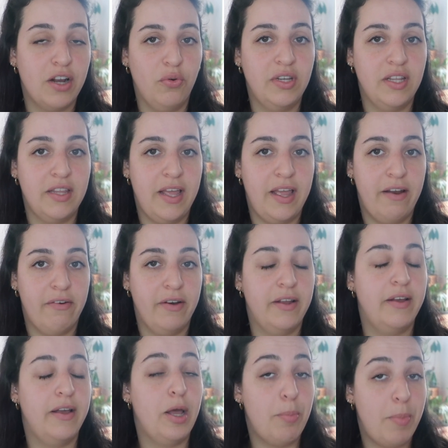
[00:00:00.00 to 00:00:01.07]
the drug lord in the
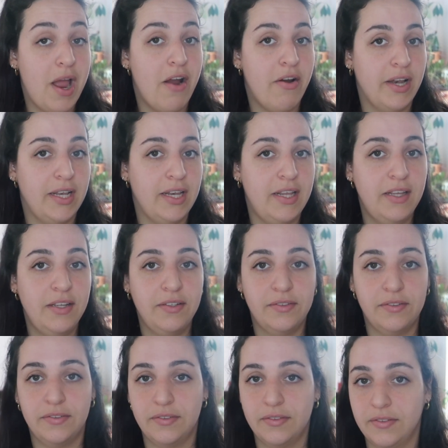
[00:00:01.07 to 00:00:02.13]
area,
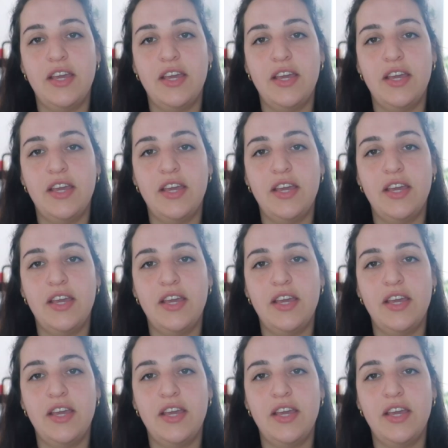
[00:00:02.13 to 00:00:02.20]
apparently.